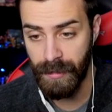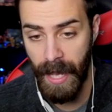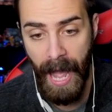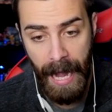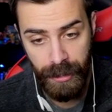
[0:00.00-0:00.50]
It's
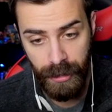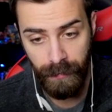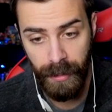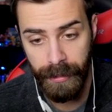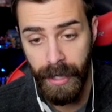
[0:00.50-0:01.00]
actually
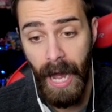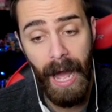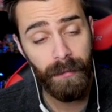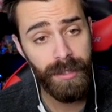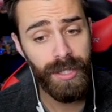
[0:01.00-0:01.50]
really good.
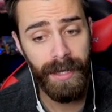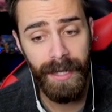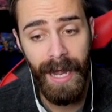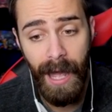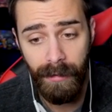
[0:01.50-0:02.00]
I will
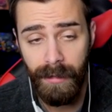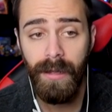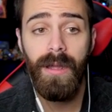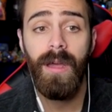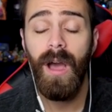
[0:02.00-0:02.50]
check it out.
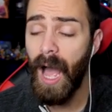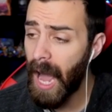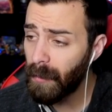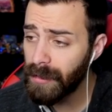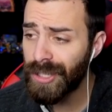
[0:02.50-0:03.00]

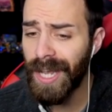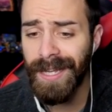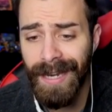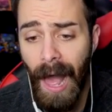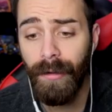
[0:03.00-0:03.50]
I will
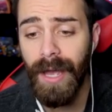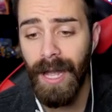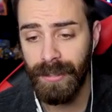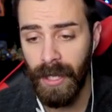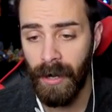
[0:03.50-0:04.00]
check it out,
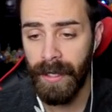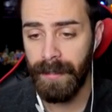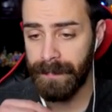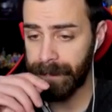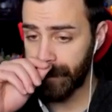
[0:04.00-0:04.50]
gosh darn it.